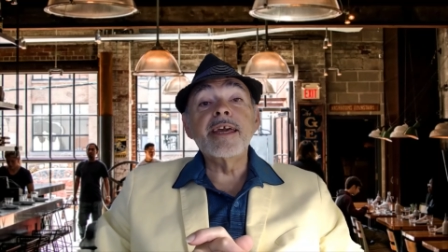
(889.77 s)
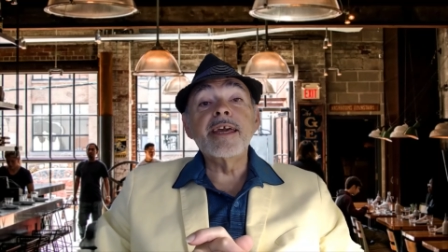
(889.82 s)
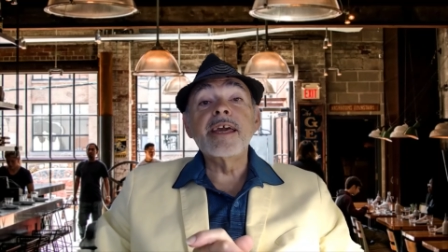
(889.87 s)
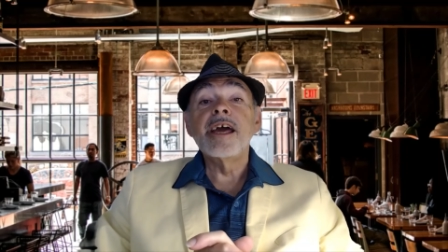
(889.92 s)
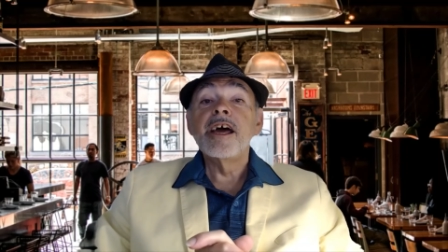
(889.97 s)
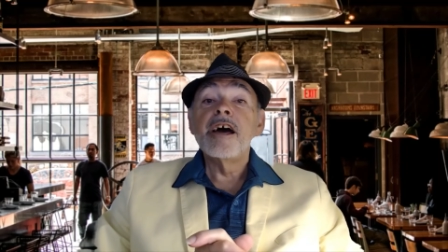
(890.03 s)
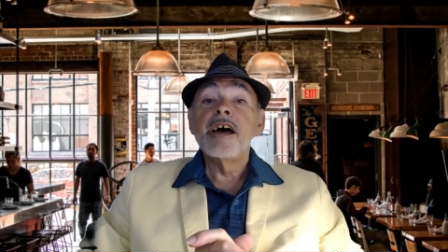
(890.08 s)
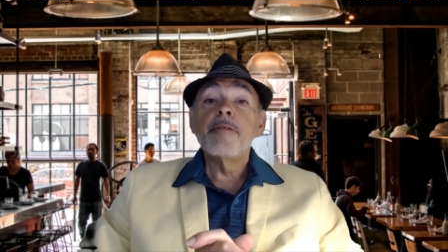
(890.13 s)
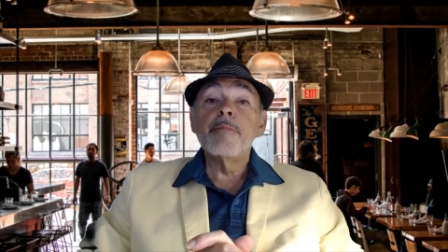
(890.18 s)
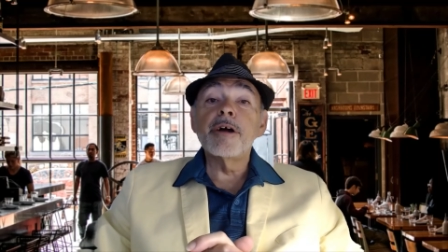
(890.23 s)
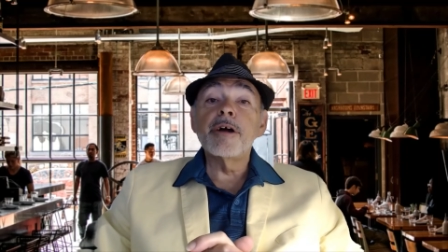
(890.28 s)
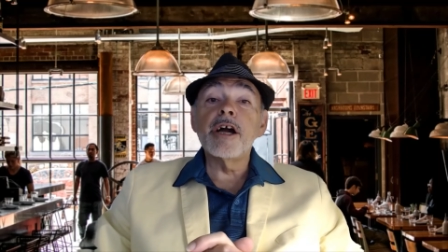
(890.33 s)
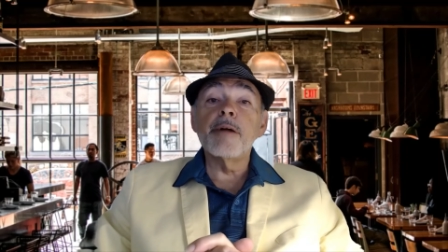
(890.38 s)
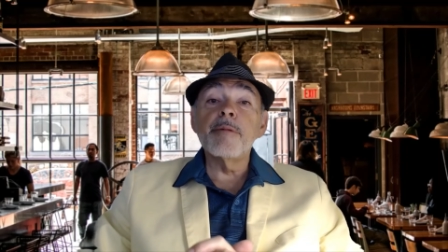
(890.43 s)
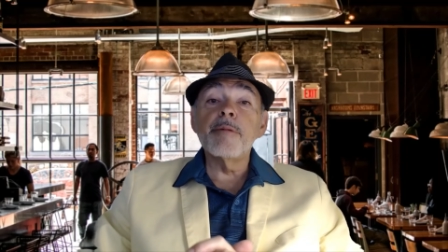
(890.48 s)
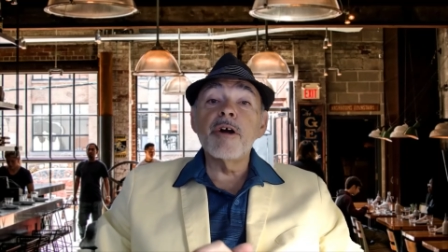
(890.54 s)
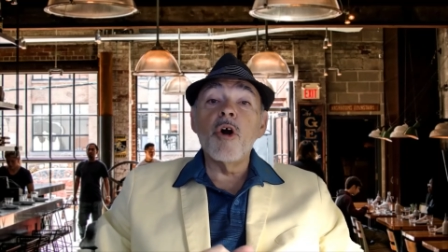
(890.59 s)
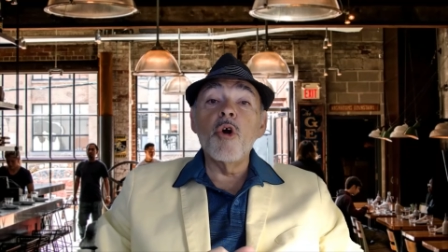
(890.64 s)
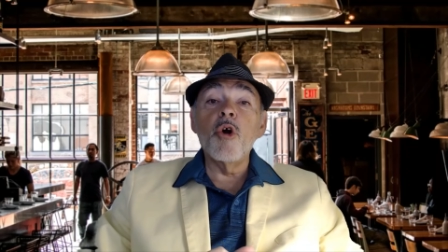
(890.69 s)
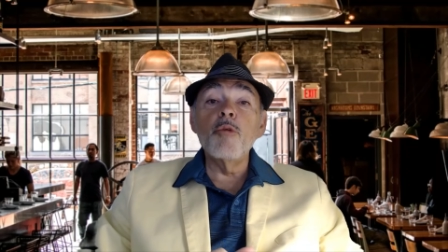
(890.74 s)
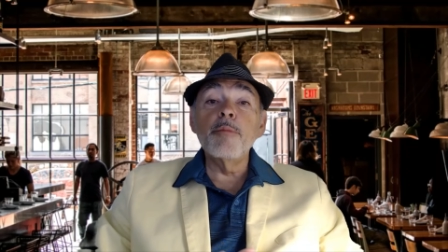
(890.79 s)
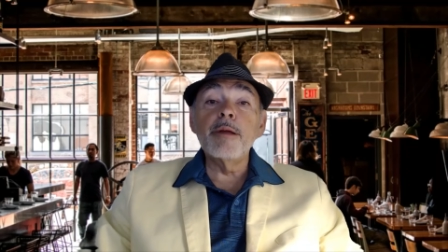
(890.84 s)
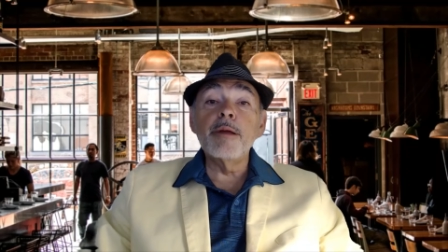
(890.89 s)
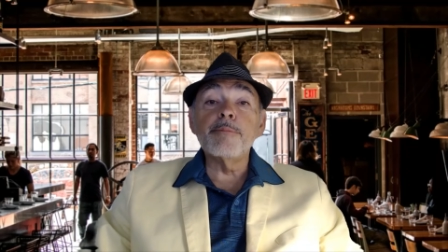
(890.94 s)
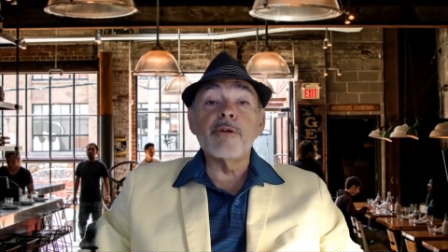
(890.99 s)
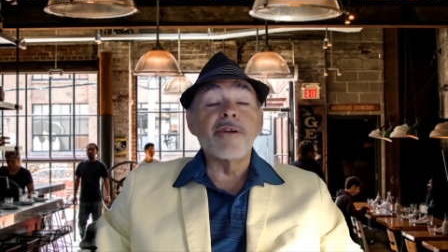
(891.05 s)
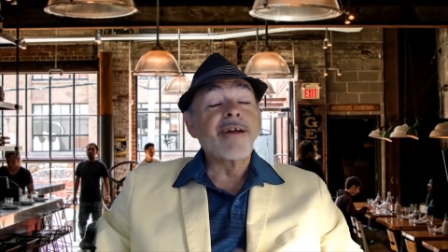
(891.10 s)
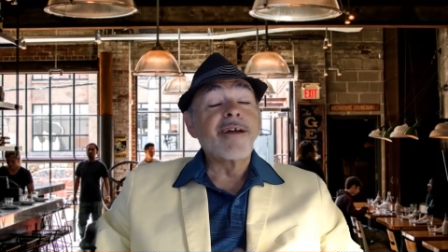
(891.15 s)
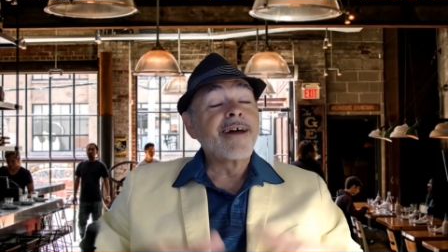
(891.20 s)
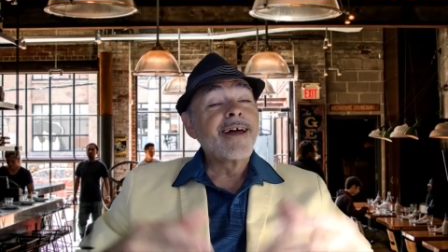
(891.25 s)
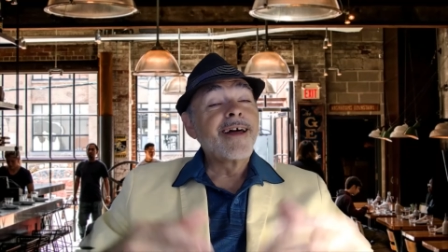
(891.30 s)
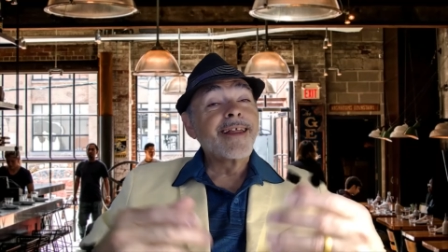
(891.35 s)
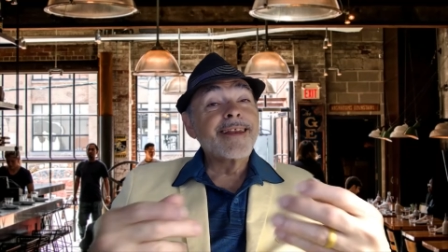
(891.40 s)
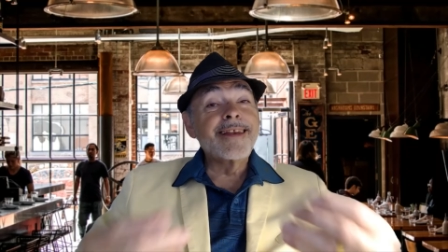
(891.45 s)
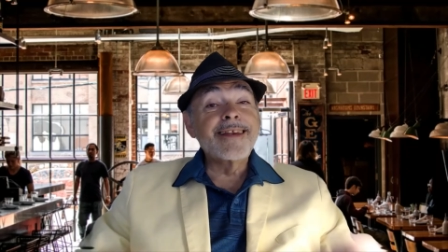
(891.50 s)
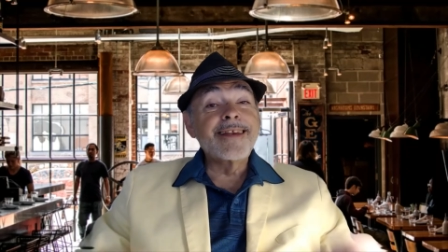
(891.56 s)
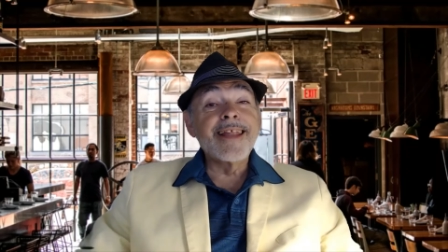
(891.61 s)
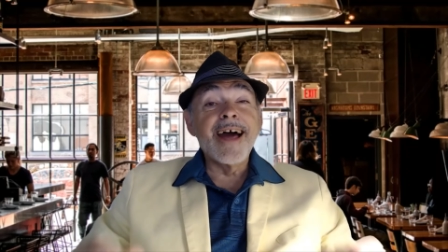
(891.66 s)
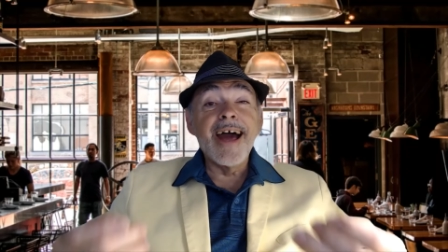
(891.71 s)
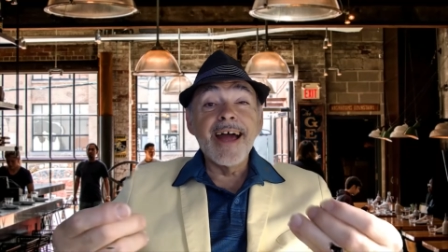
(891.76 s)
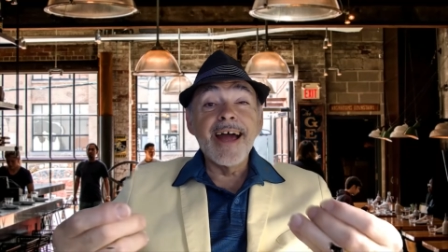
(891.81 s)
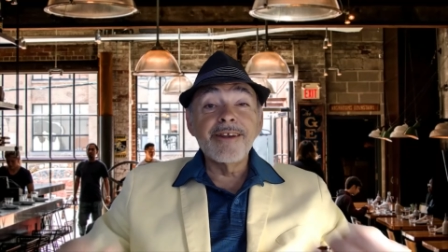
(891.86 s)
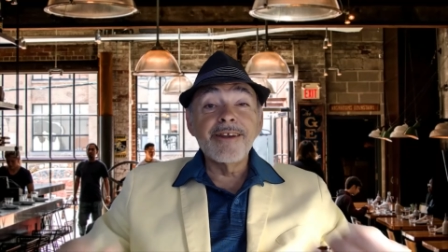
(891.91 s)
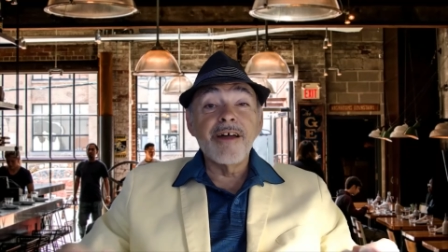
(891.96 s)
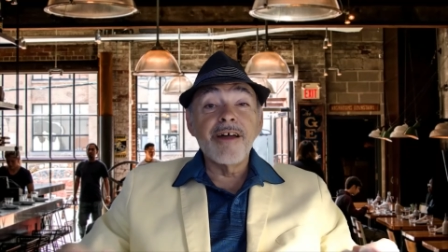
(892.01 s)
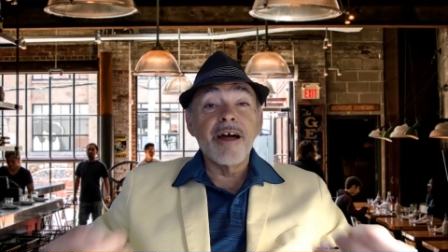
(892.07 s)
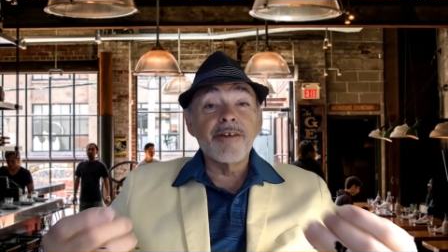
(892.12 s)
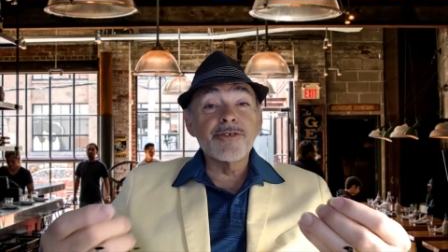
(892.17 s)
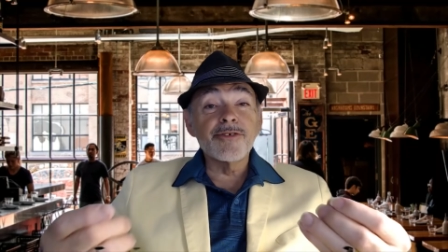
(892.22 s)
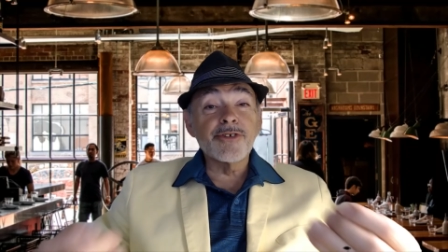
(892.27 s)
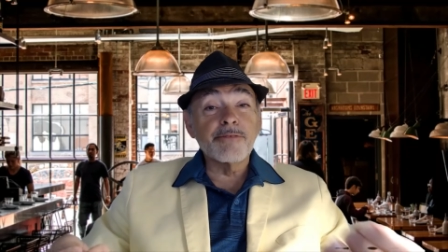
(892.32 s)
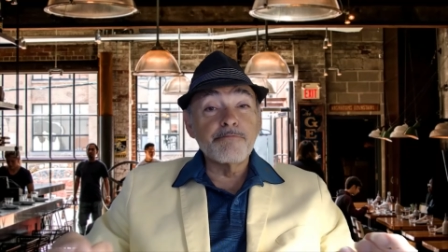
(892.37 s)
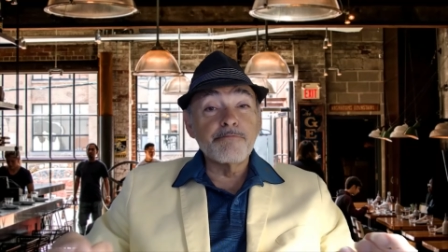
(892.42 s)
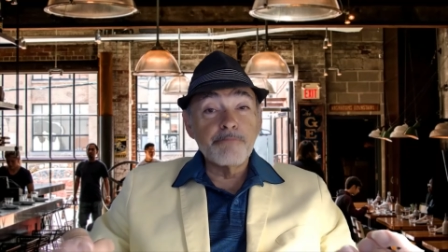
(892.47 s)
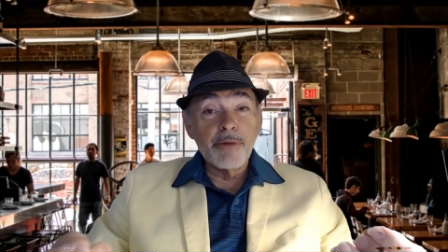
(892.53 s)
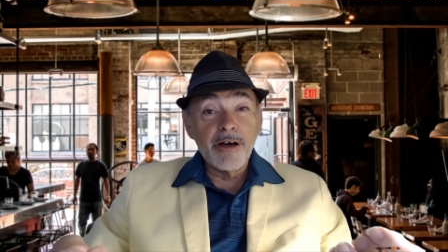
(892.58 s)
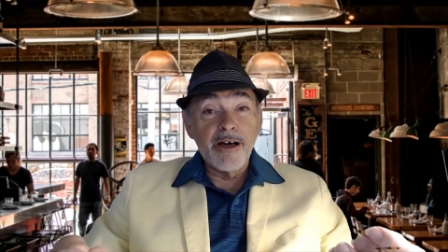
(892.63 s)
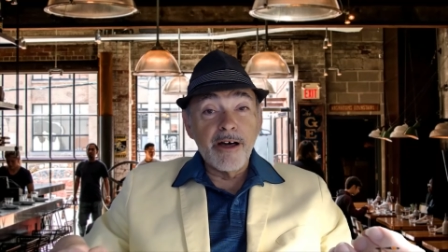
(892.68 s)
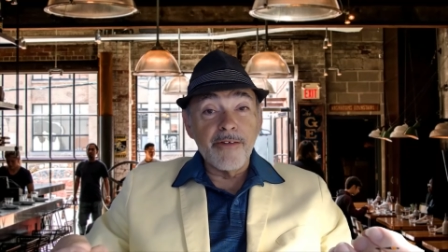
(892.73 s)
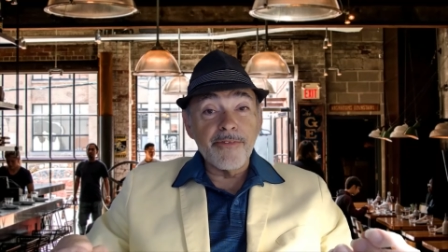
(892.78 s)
Become a gold member. $9 a month.